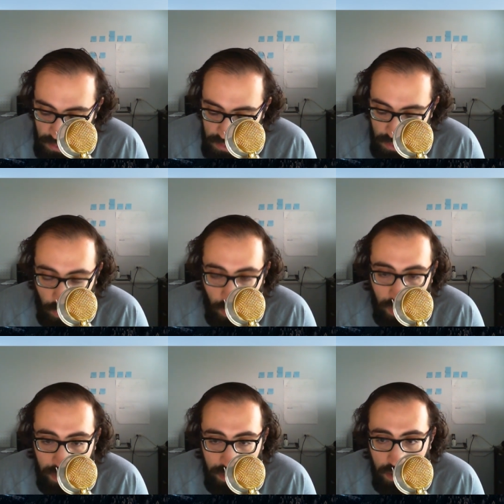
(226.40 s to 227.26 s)
So
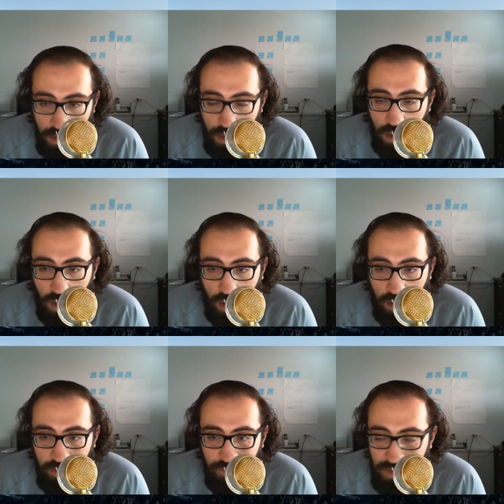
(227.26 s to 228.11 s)
one,
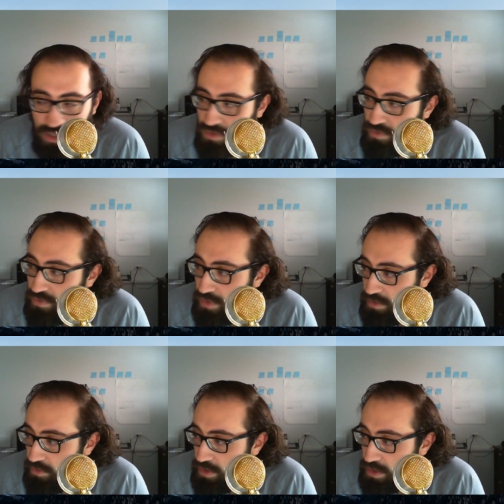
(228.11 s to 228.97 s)
artificial
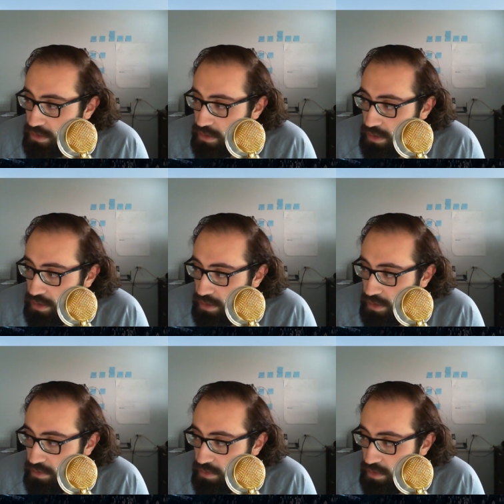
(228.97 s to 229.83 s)
flavoring
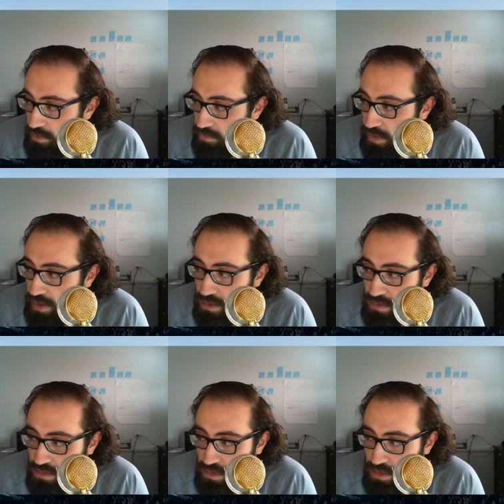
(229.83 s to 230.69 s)
and fake
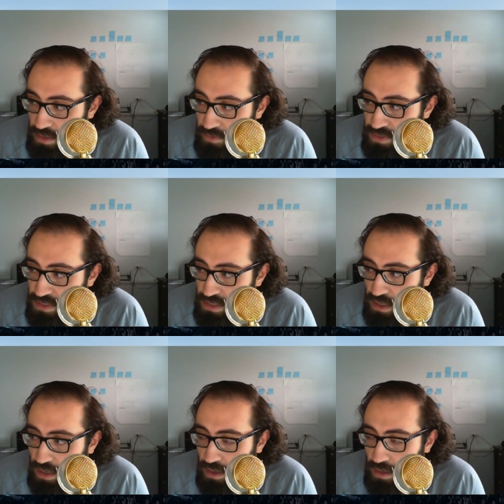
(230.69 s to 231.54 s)
alternatives
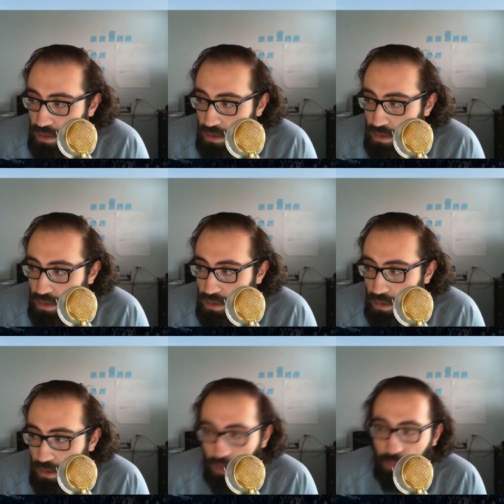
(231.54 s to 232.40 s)

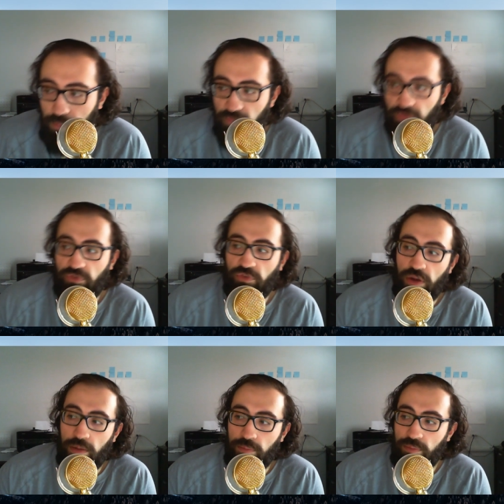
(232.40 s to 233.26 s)
come
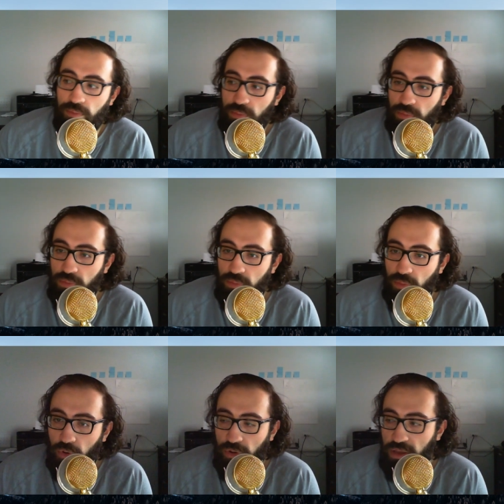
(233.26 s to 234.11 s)
from
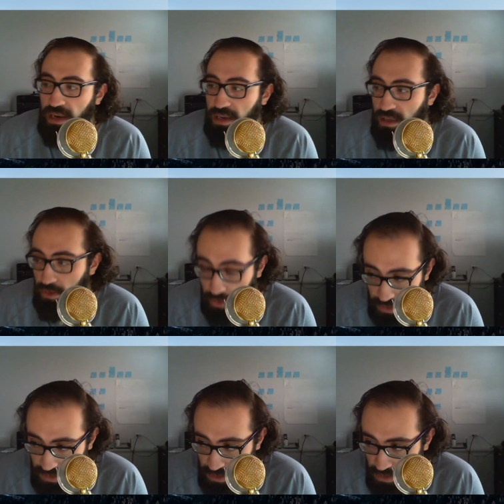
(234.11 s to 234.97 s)
organic
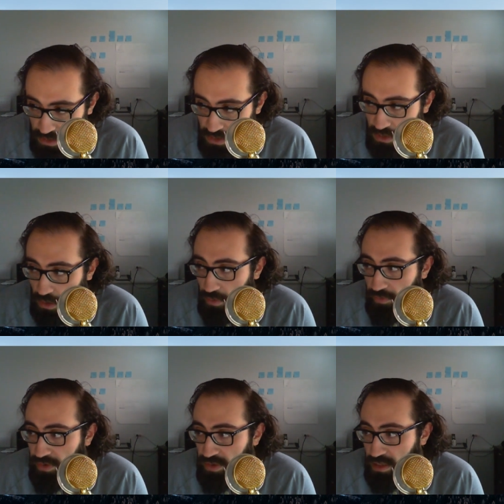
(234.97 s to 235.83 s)
goods. So
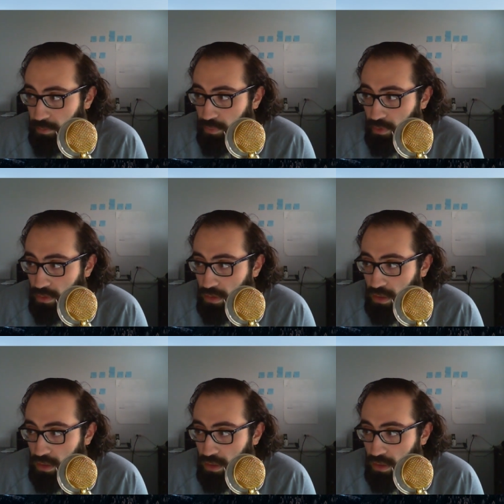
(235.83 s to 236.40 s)
for example,